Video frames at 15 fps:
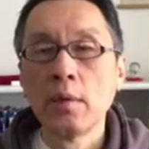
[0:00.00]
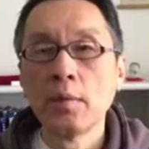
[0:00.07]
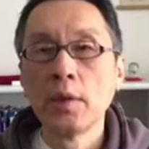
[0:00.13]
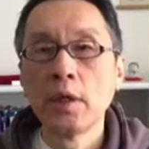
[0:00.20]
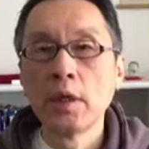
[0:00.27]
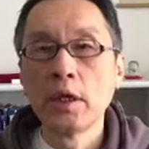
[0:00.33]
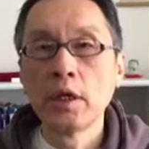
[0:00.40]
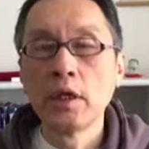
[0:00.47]

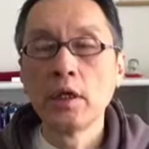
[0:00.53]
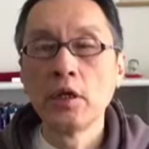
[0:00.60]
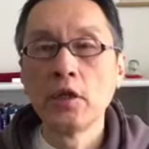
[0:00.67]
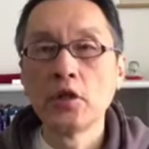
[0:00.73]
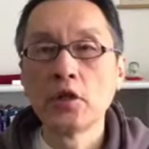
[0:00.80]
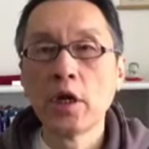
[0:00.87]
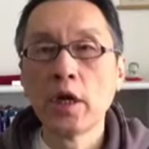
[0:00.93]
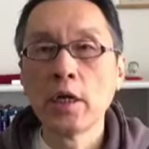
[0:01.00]
player in
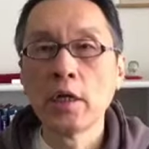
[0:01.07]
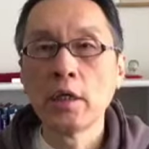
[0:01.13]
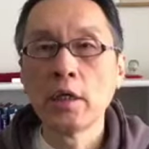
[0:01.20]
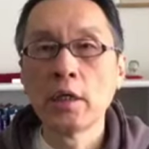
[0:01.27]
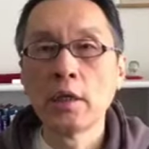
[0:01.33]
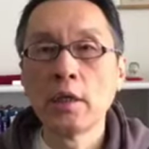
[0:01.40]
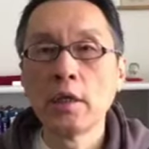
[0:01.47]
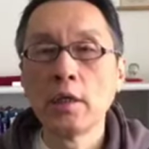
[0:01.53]

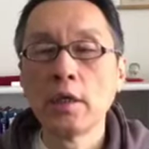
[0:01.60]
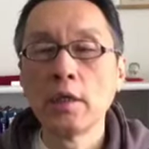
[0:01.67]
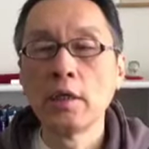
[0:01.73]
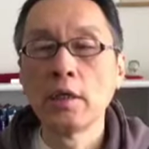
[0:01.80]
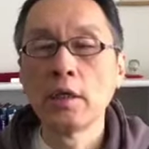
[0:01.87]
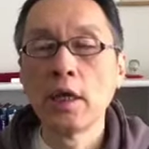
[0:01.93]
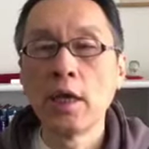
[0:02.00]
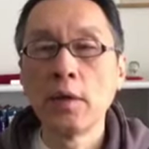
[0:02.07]
China
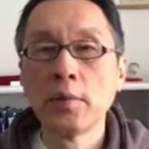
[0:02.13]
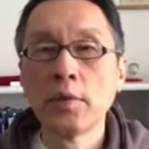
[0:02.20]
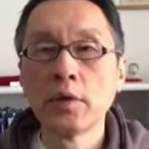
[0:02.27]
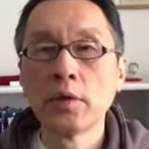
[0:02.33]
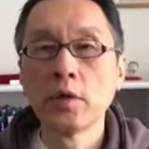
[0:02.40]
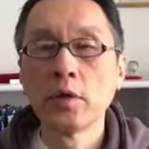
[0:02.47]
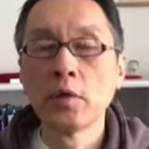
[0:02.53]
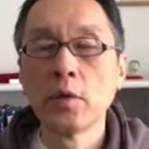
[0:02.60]
in
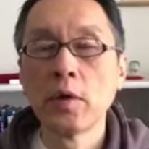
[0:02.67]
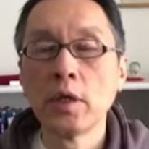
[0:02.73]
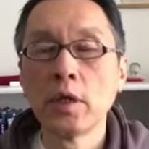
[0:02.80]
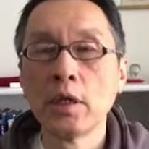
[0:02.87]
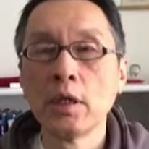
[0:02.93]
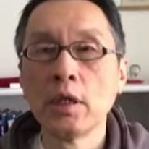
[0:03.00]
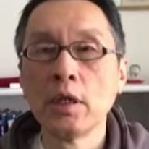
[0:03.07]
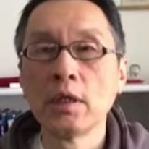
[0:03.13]
April
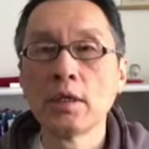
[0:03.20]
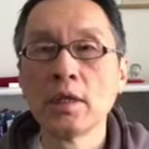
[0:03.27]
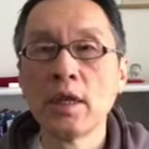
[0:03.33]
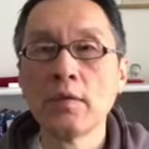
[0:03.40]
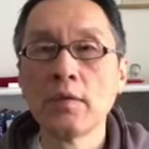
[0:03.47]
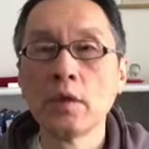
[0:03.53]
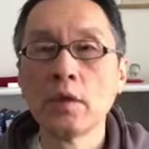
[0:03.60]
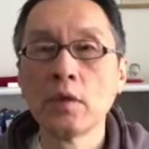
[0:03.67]

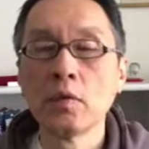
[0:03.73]
27,